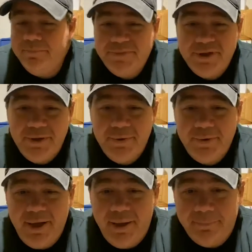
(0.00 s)
So
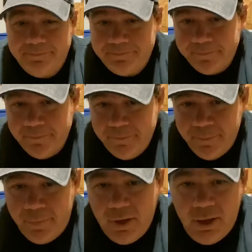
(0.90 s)
yeah.
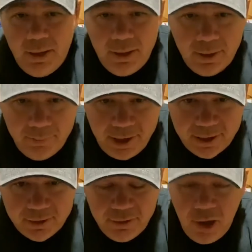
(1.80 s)

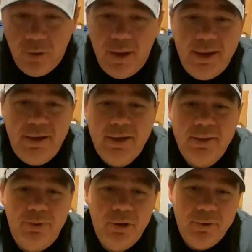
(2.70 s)
Mike, no, I didn't get
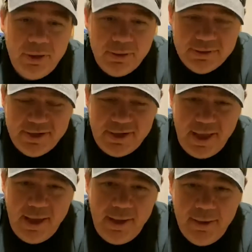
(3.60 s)
the blue one
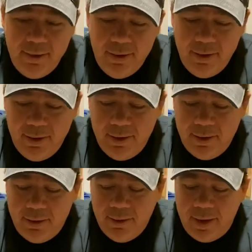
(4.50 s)
today.
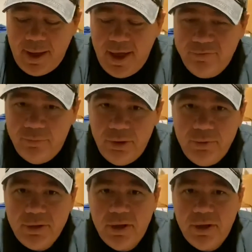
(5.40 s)
I have a blue one